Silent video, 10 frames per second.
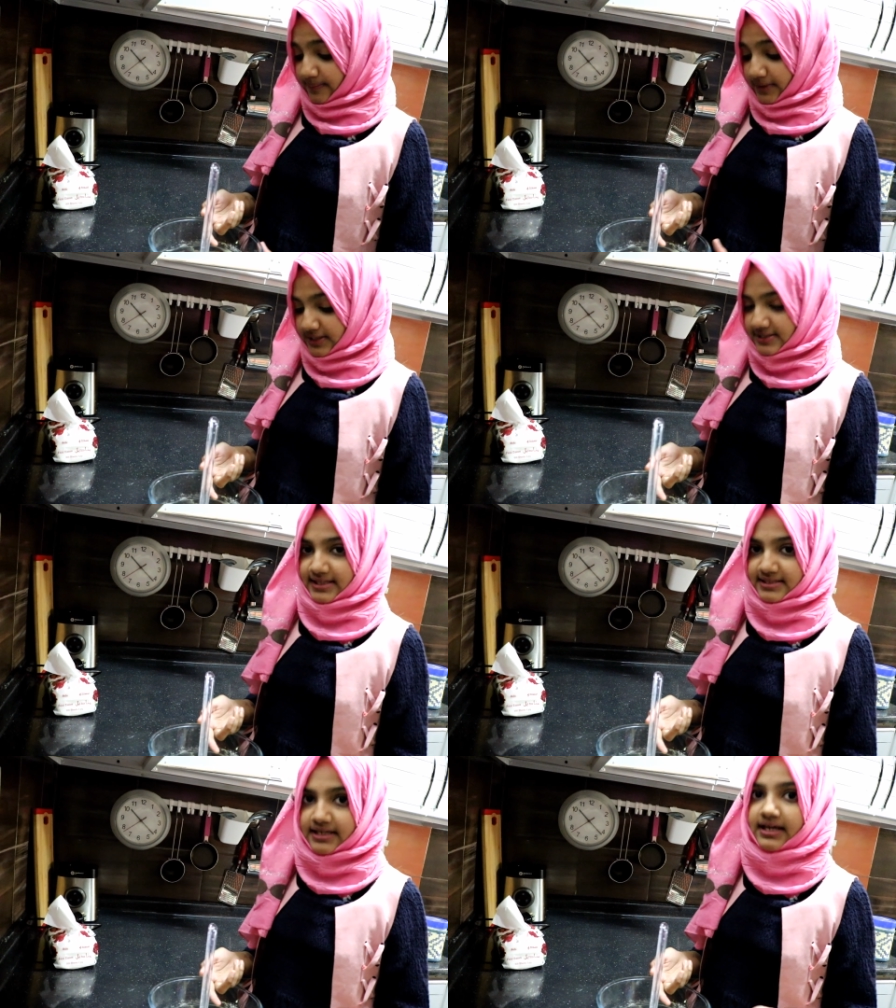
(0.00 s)
because
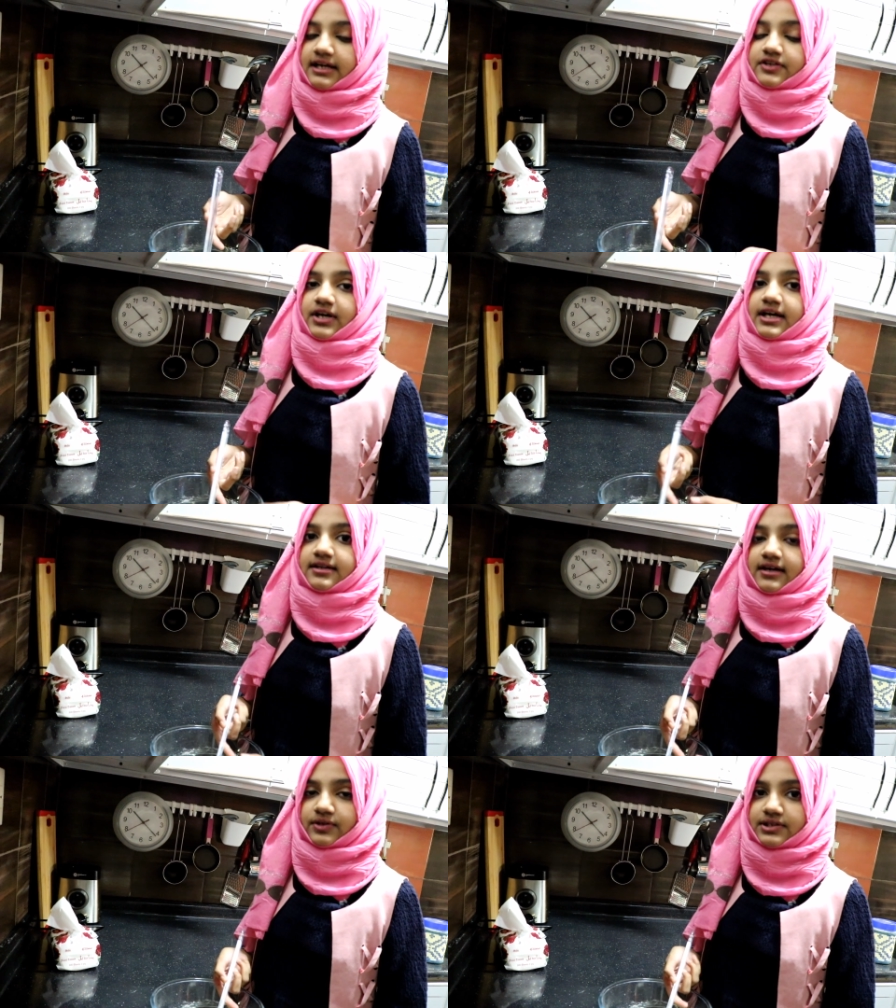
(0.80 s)
yesterday I had
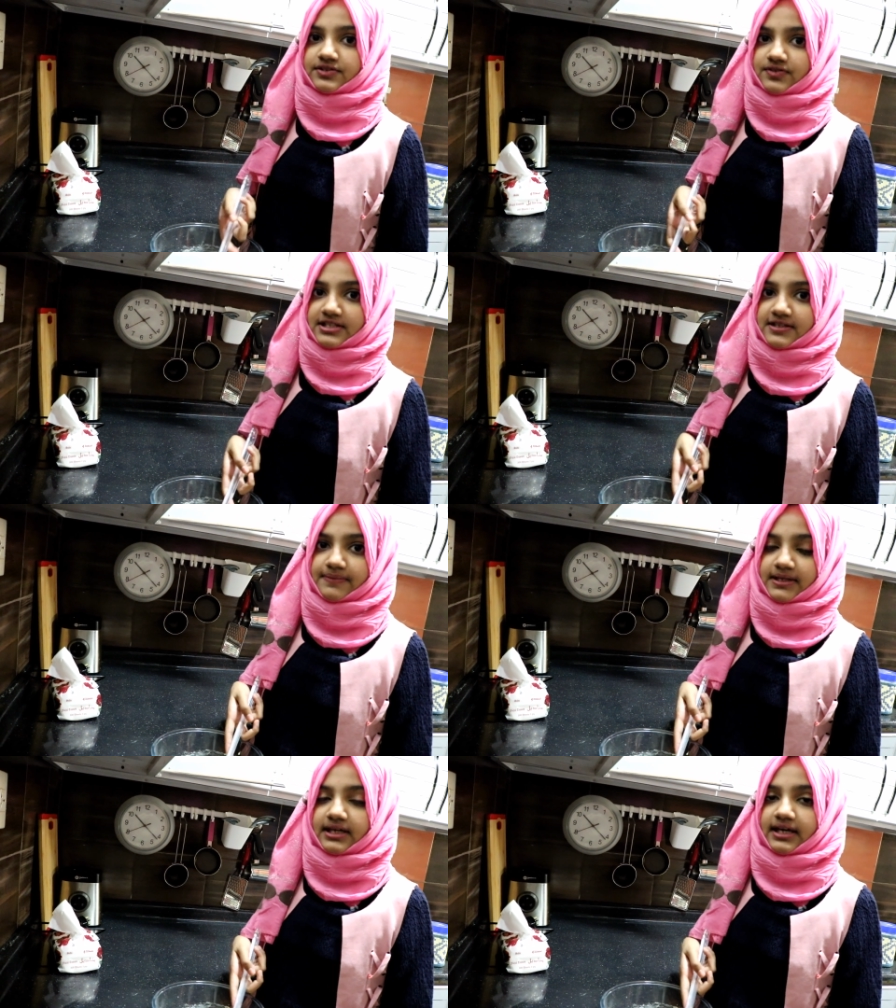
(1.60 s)
tried out this
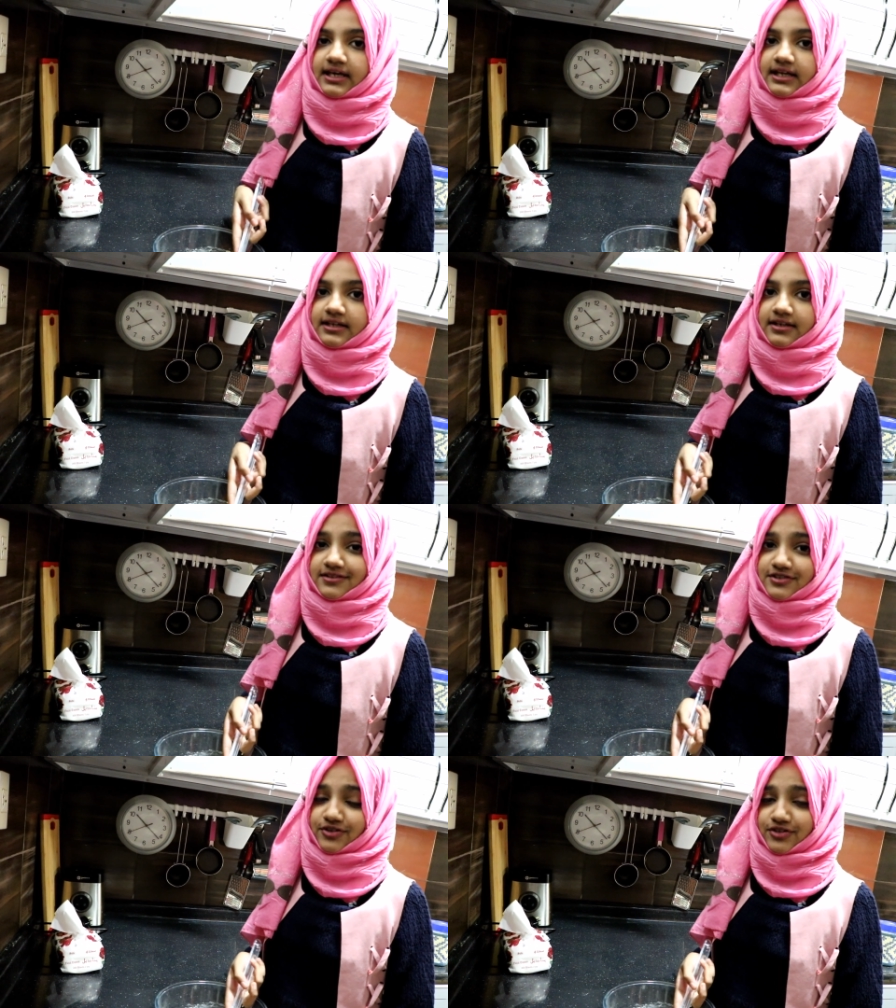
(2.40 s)
recipe and
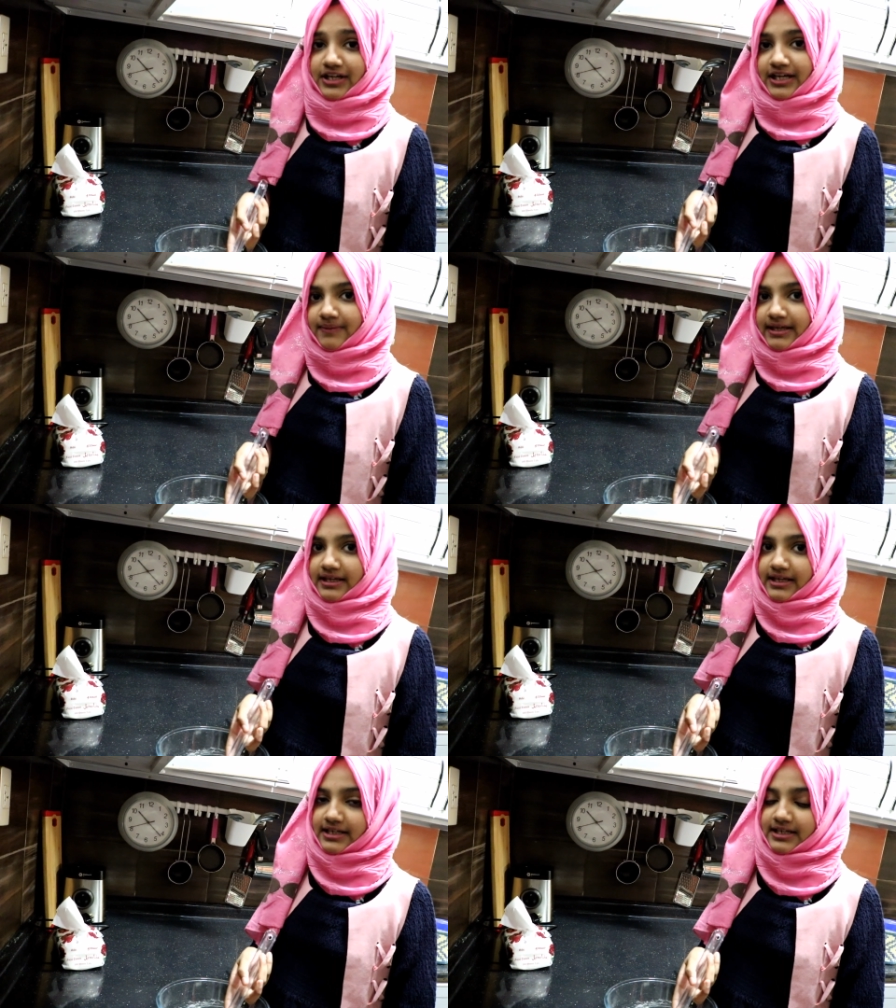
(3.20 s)
so today I'm
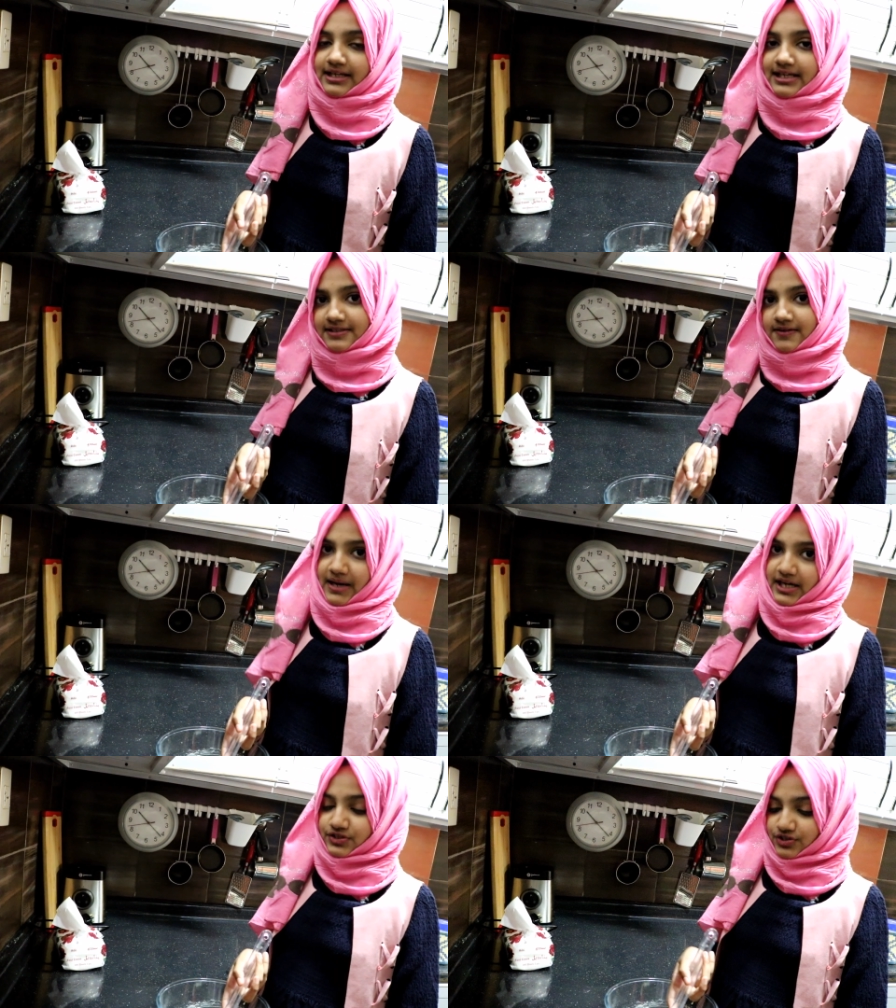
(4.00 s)
making it in a lesser
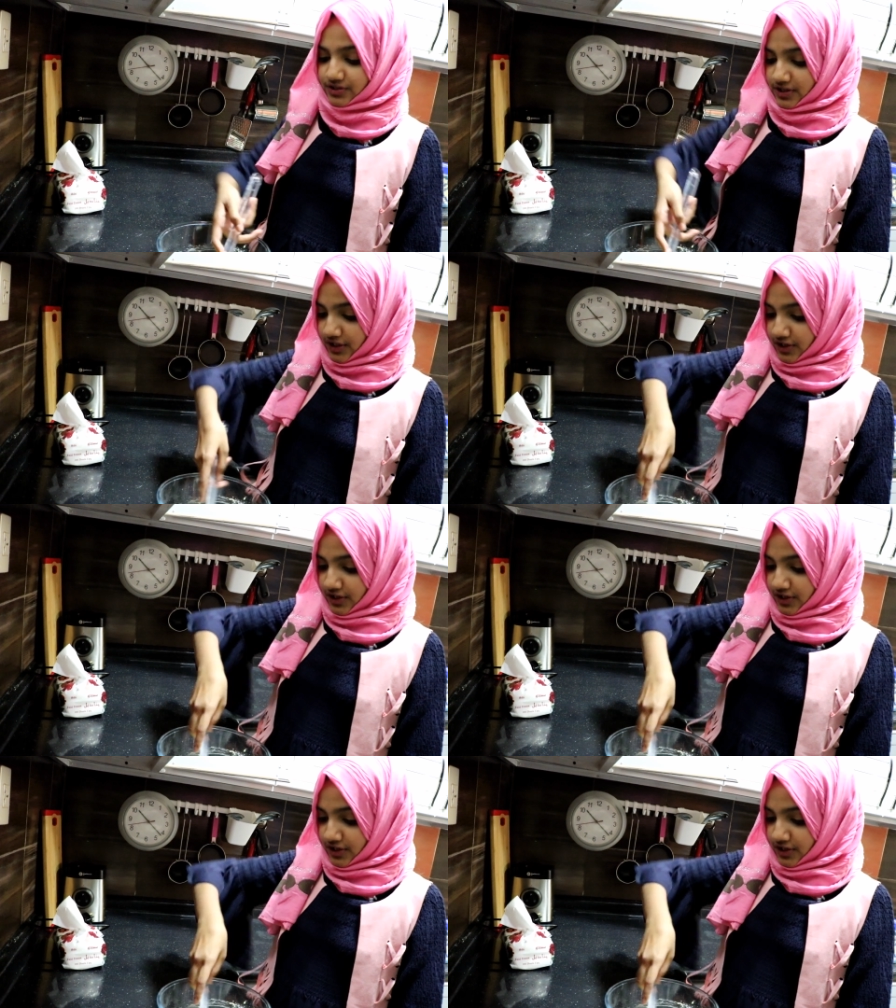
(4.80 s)
batch.